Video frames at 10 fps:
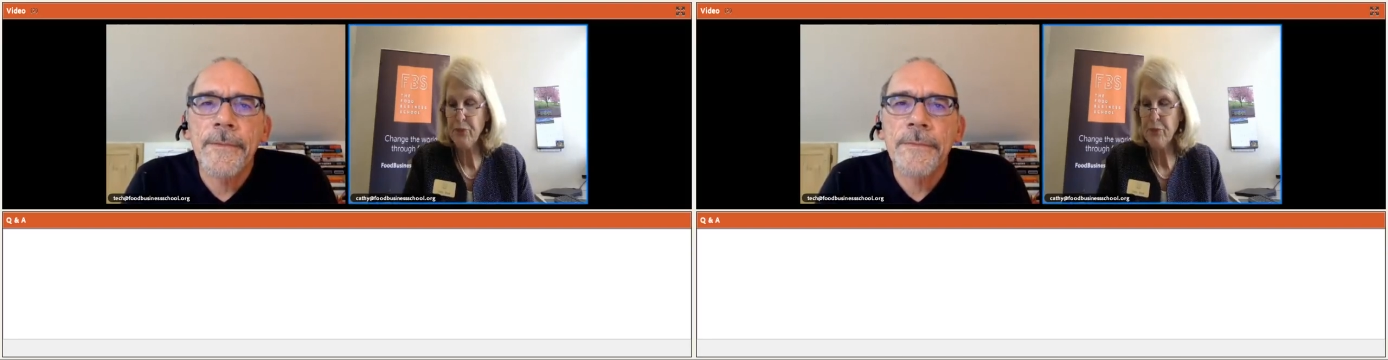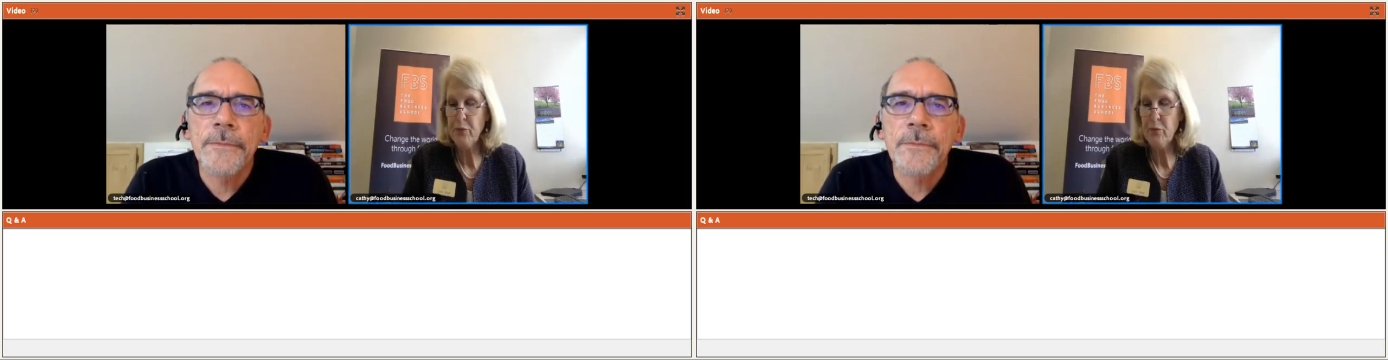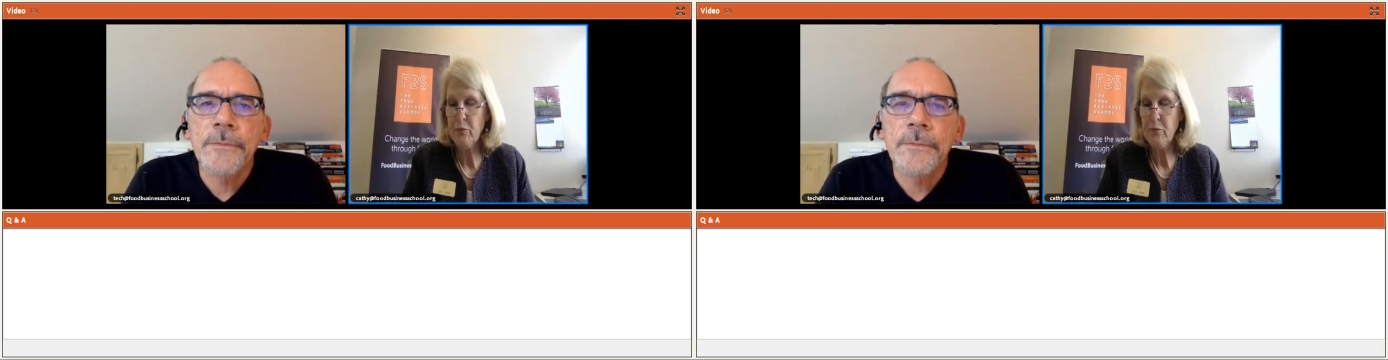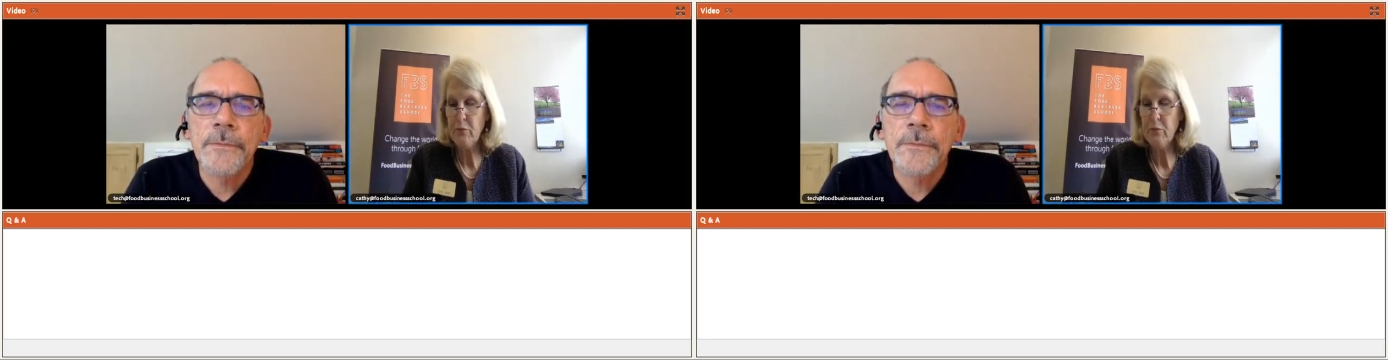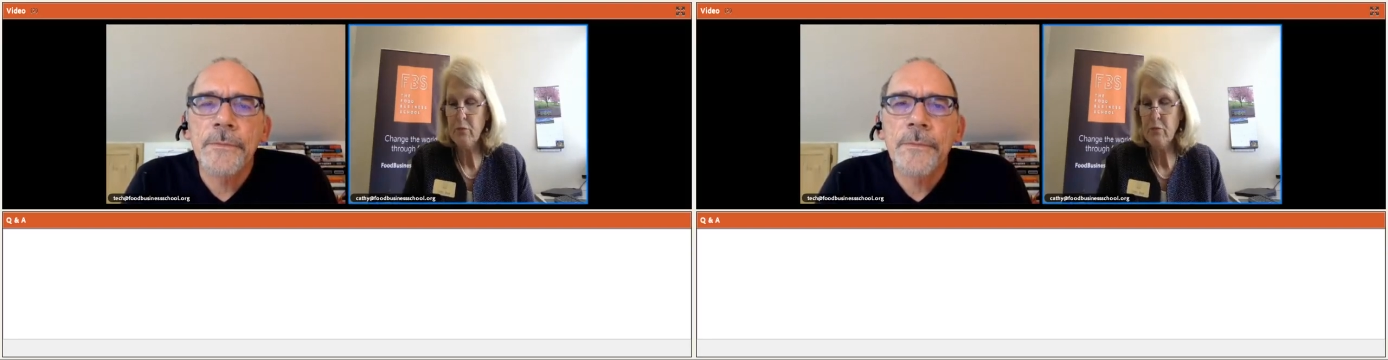
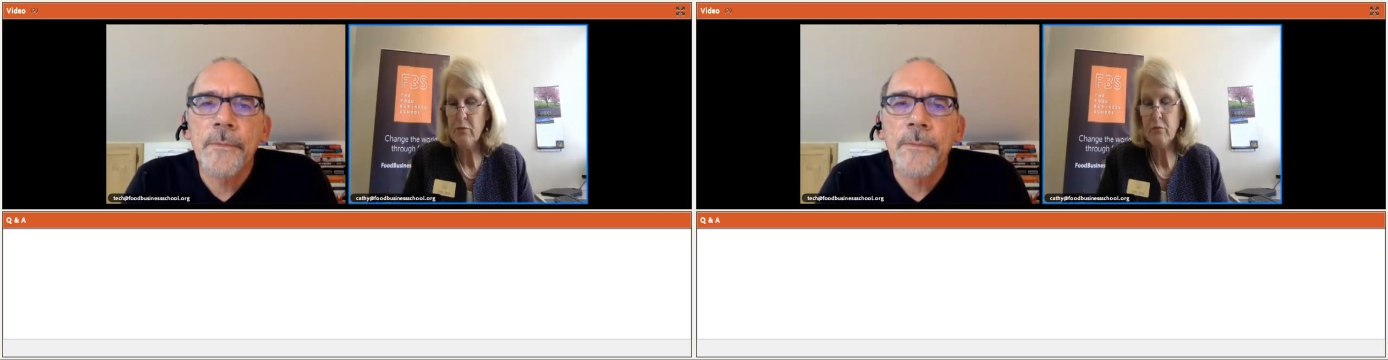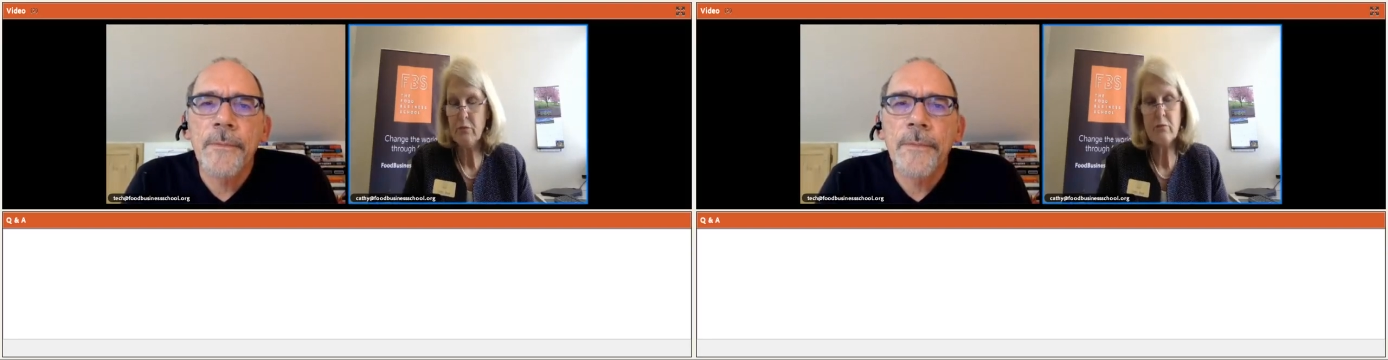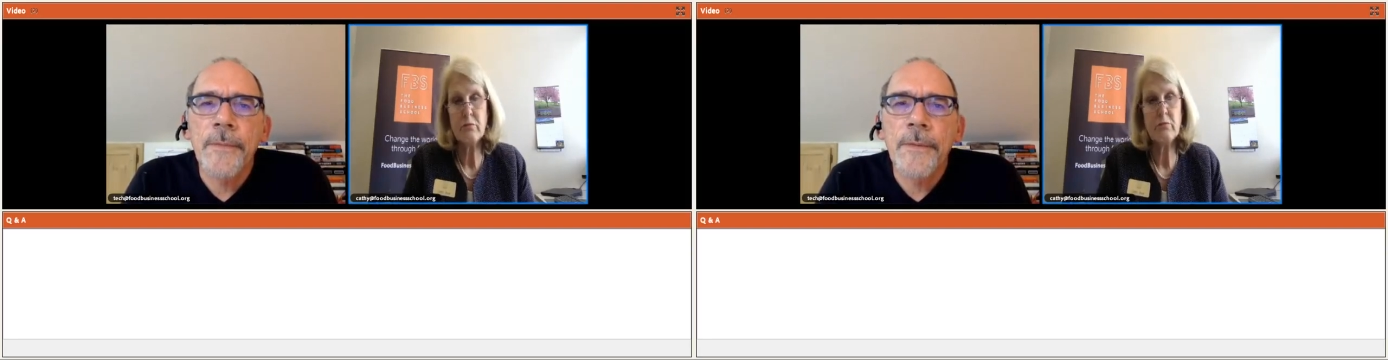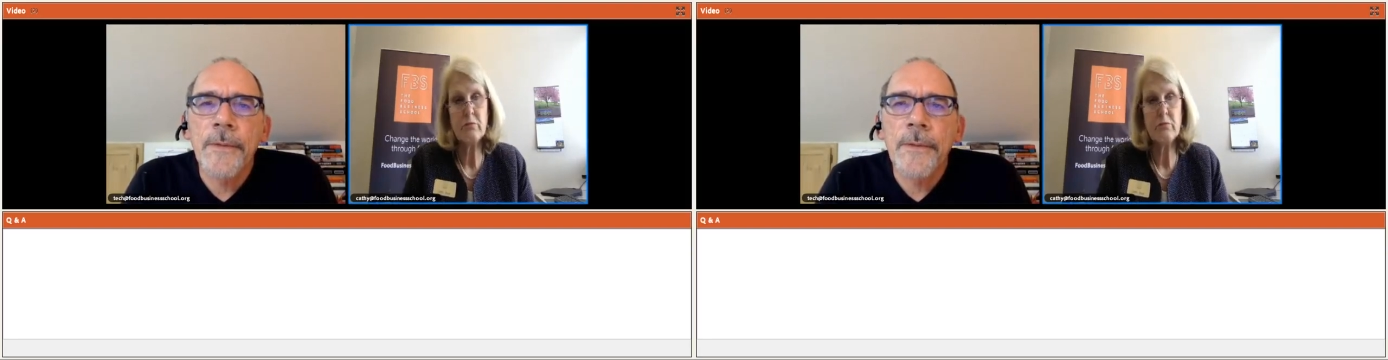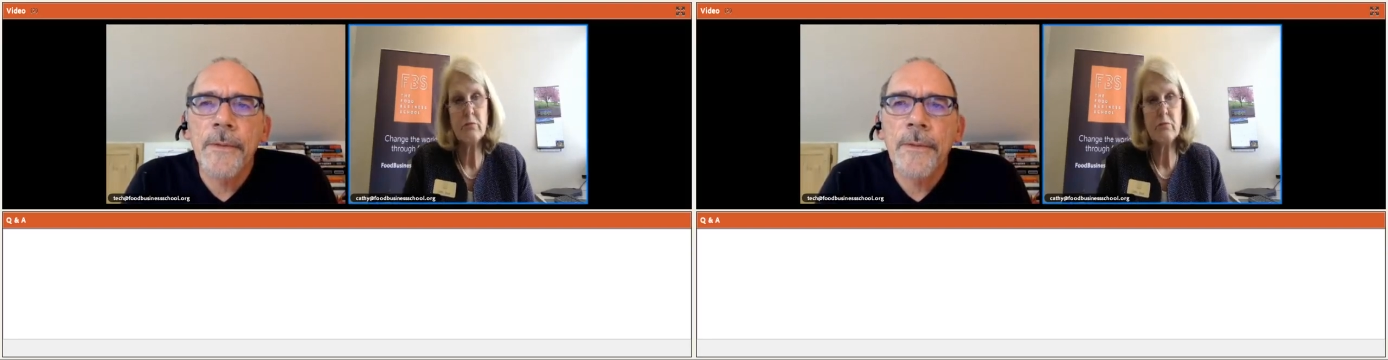
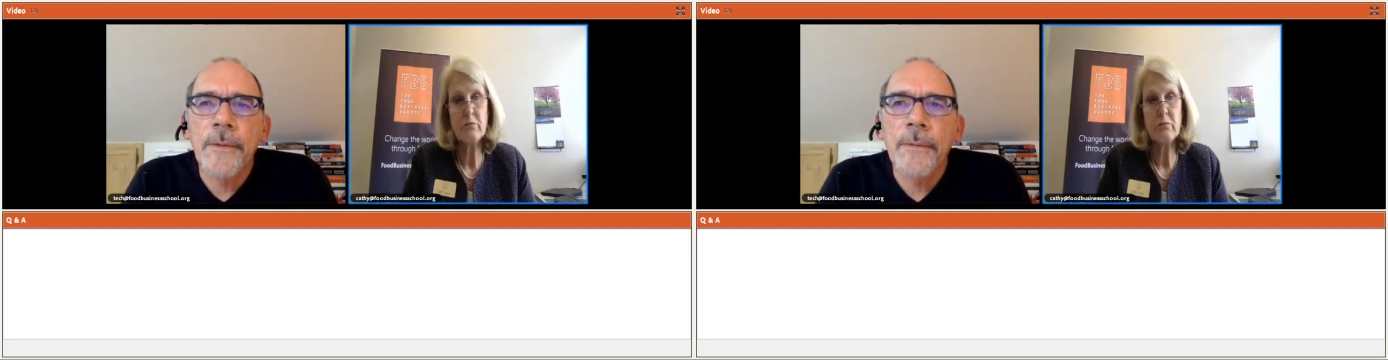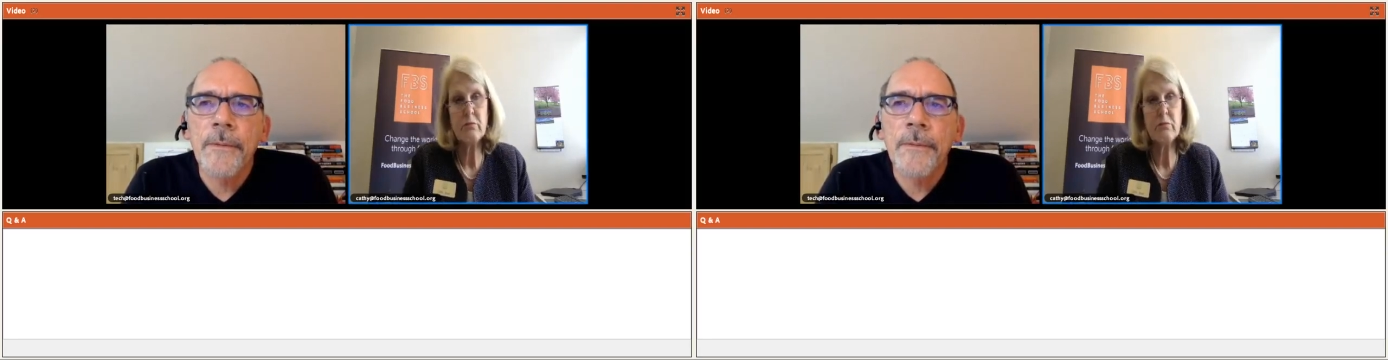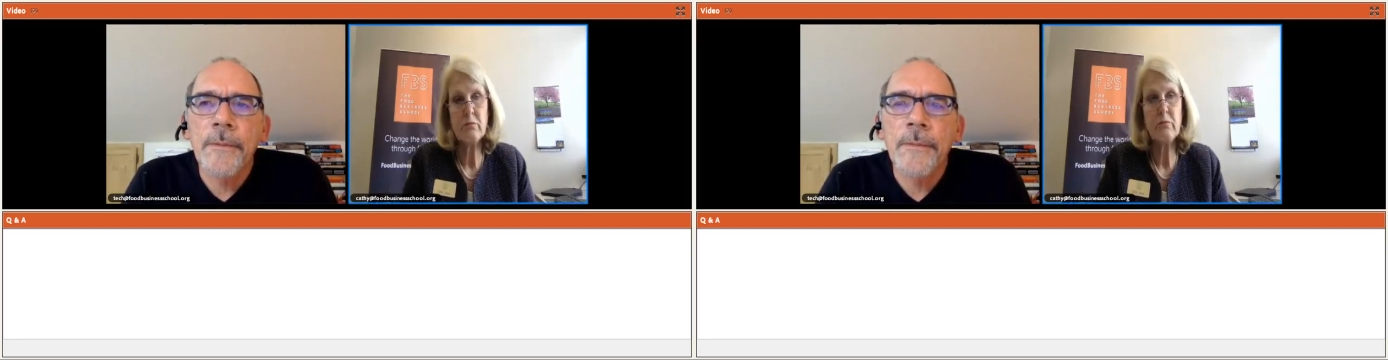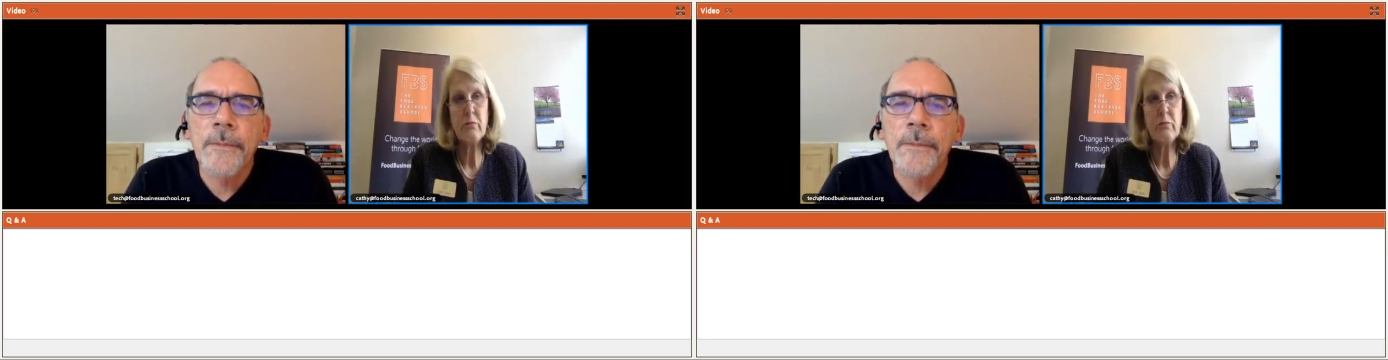(silence)